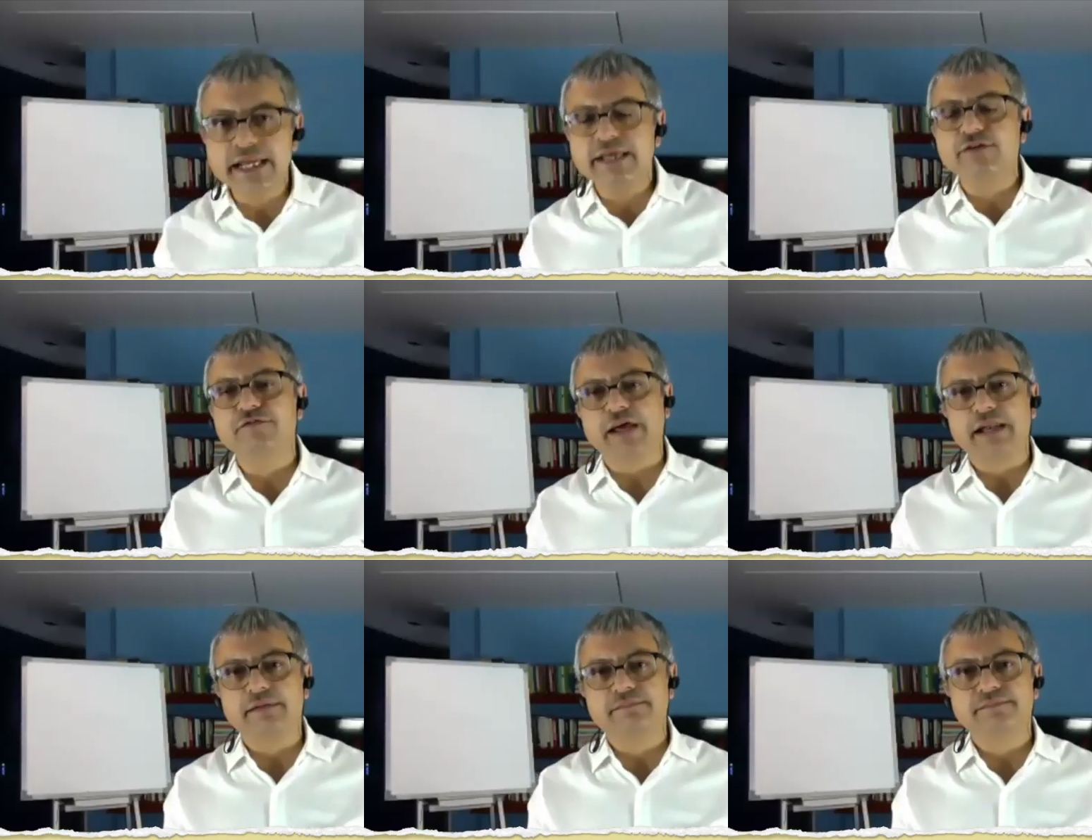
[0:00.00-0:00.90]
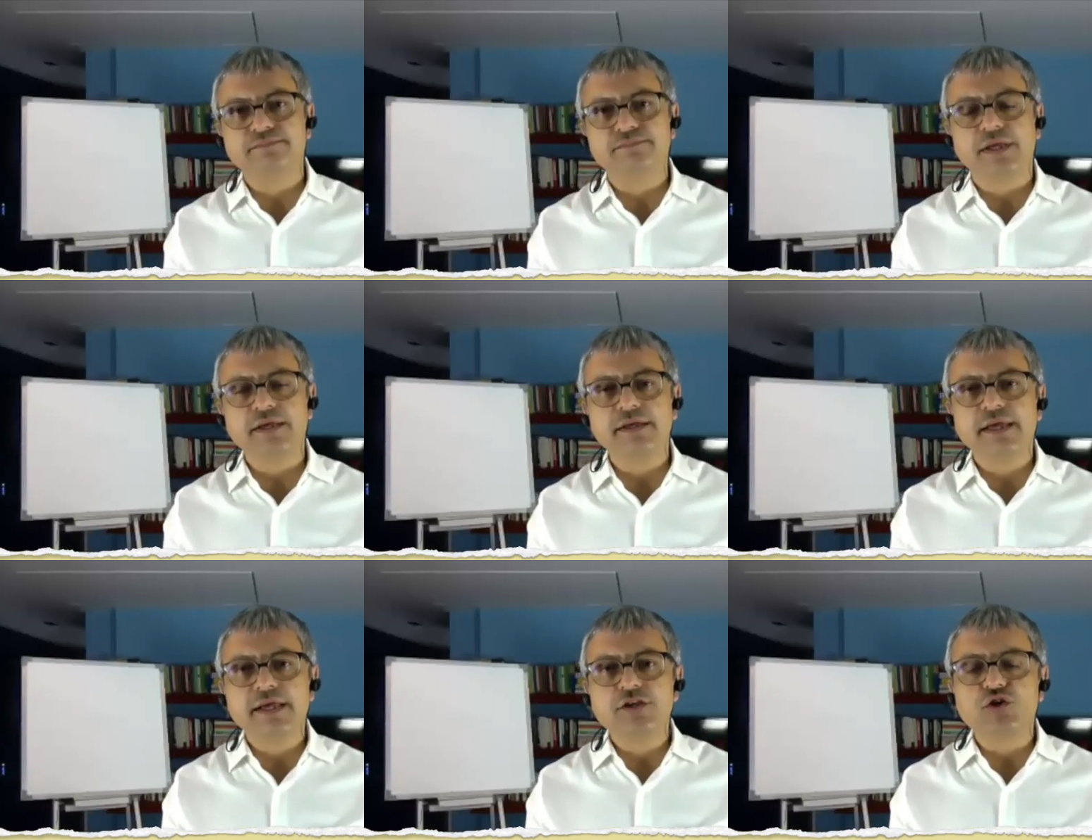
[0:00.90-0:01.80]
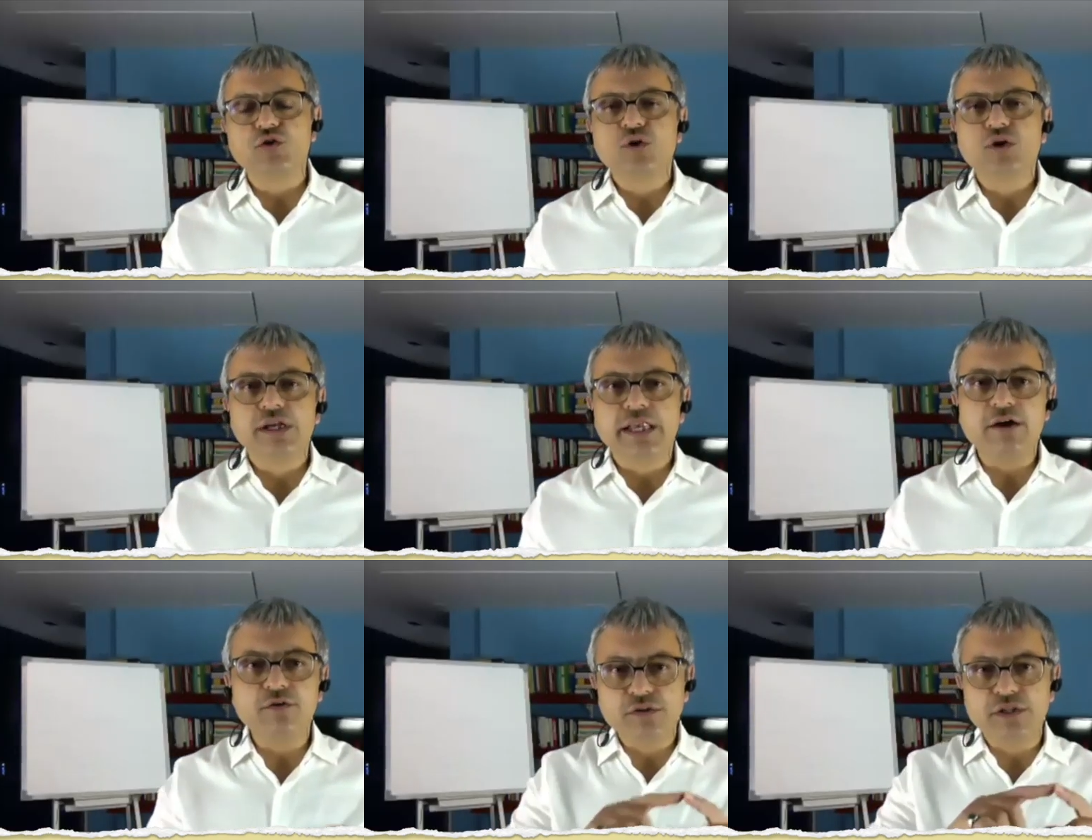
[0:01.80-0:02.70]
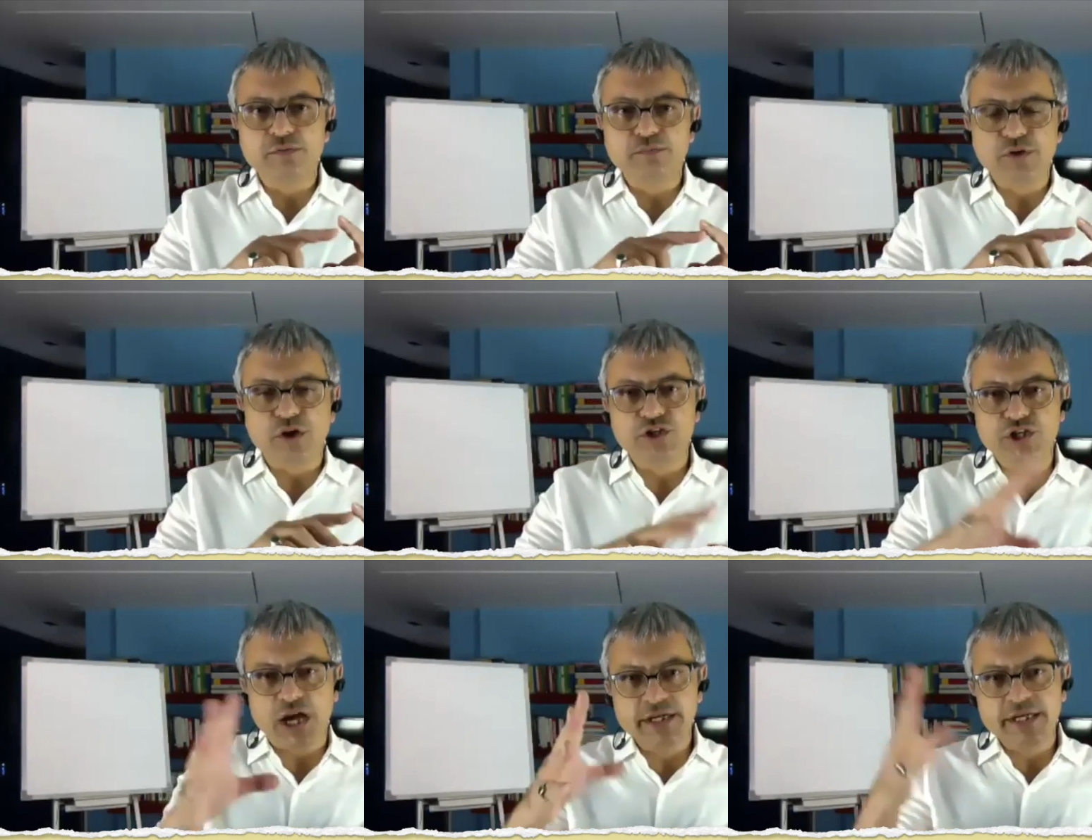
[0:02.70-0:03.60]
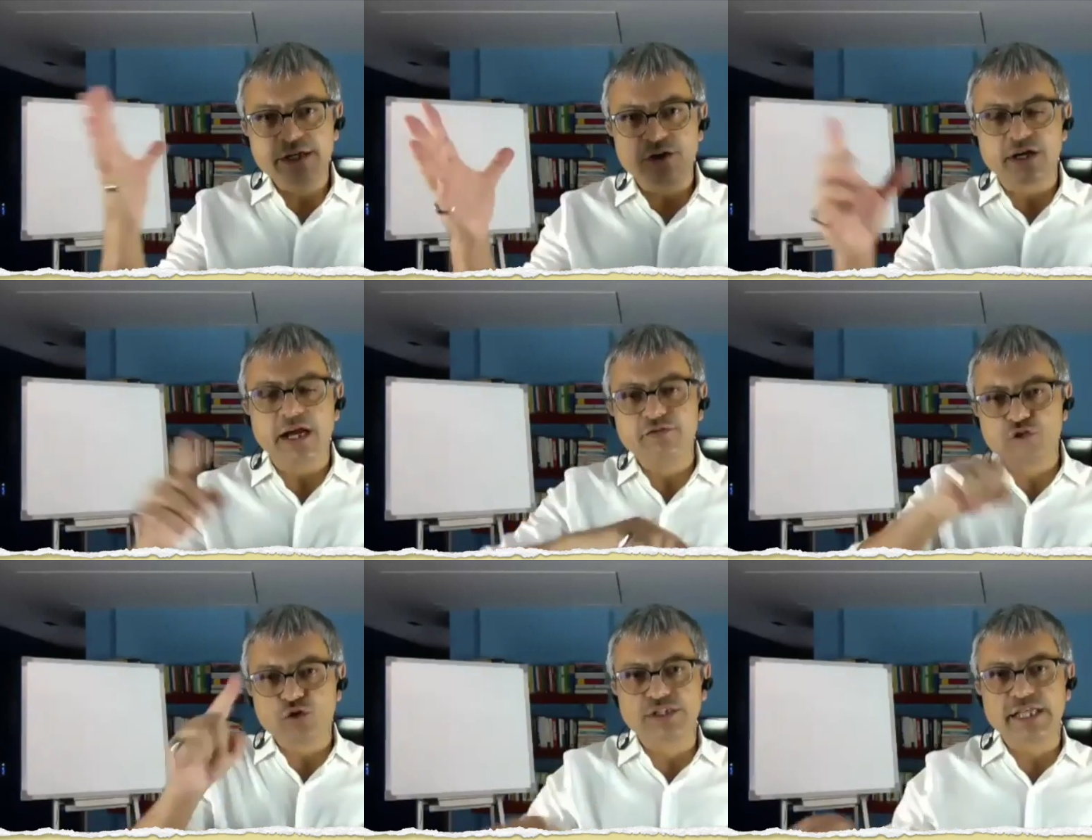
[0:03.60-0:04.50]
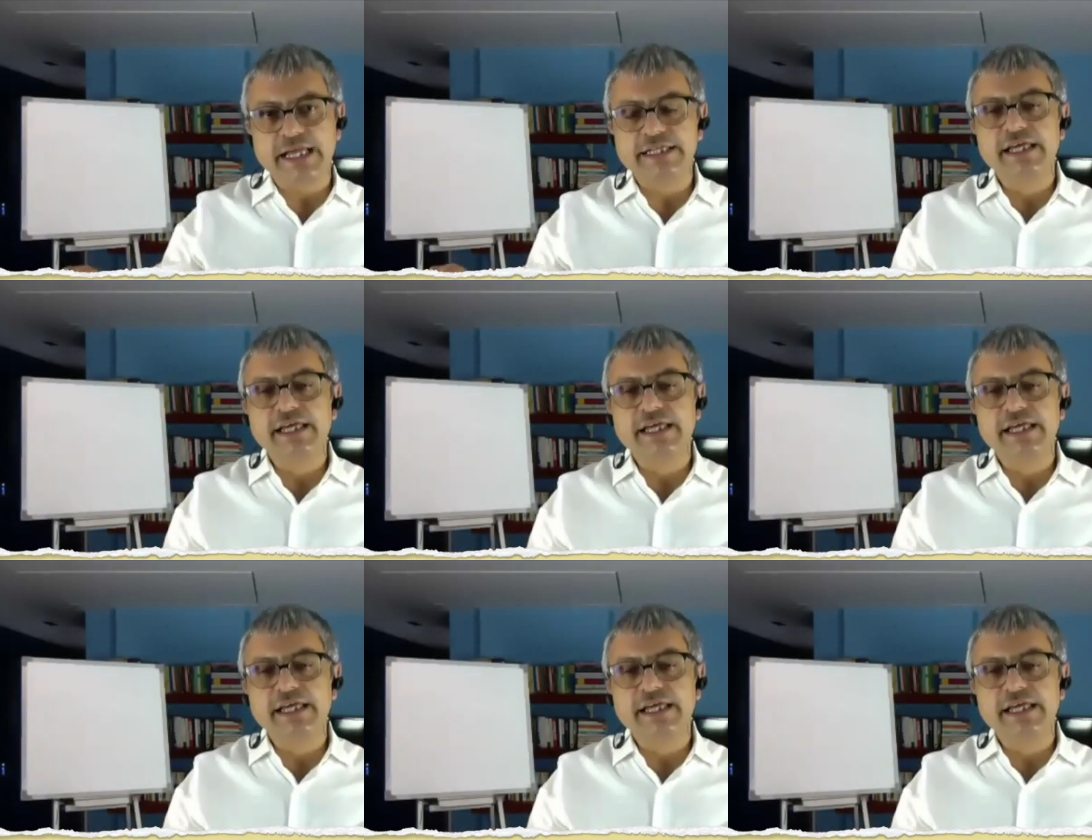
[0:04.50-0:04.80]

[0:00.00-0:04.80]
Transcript: you fell. Yeah. So now your chart and your graph shows that.